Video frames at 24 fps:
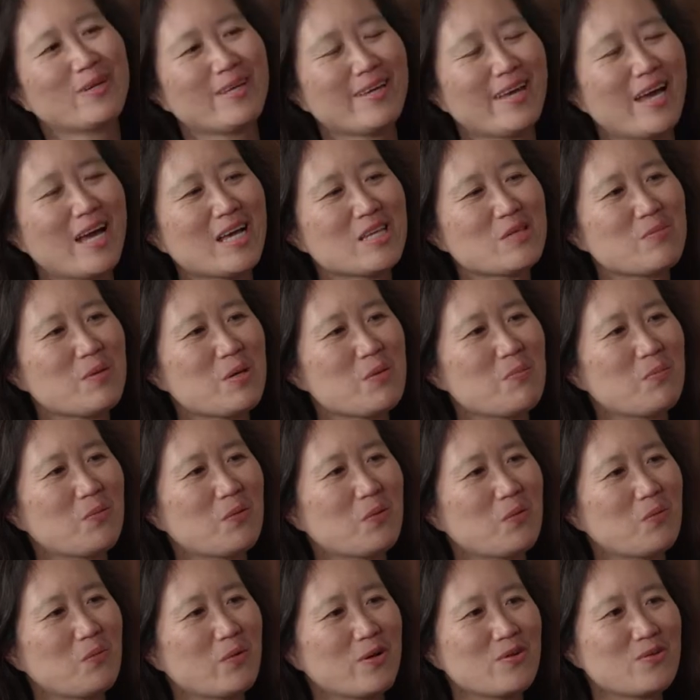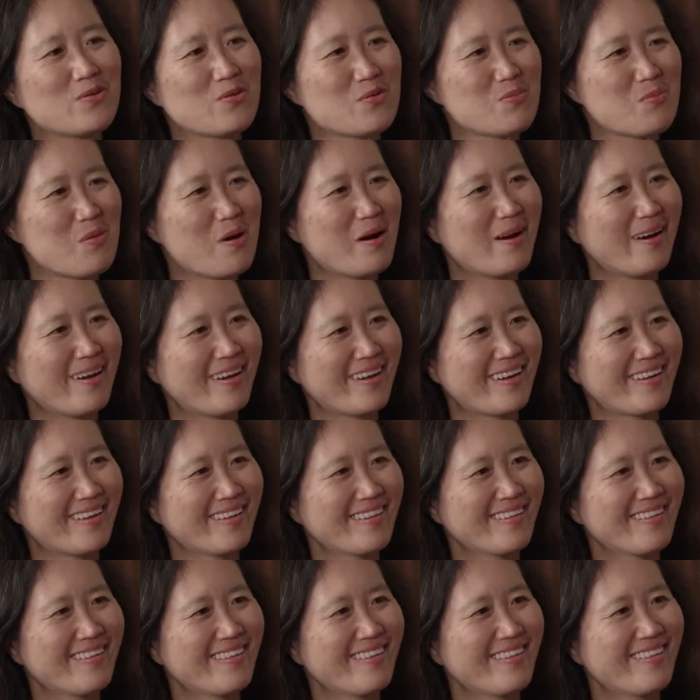when you ask people, where's your mind?
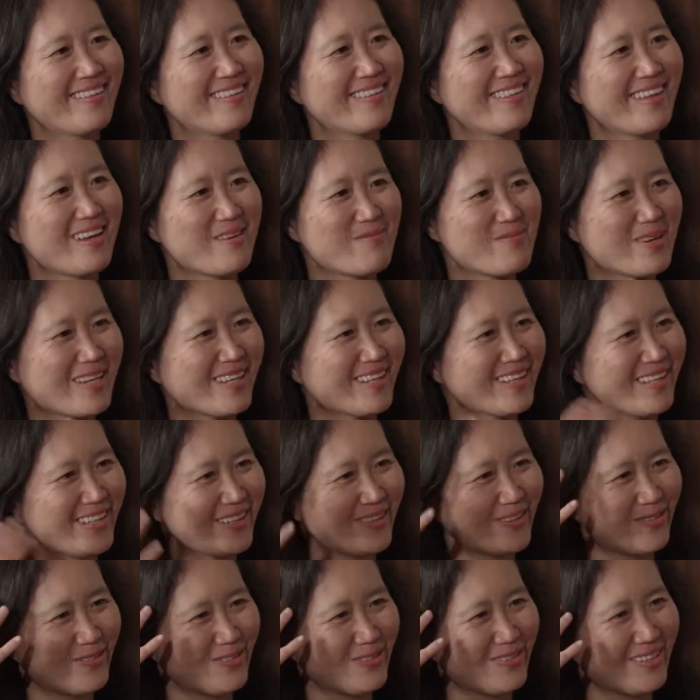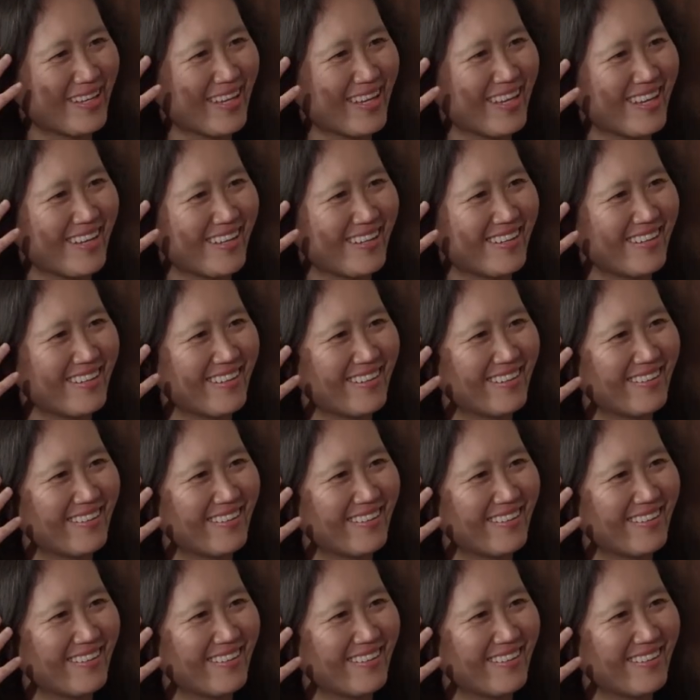They immediately go to the head,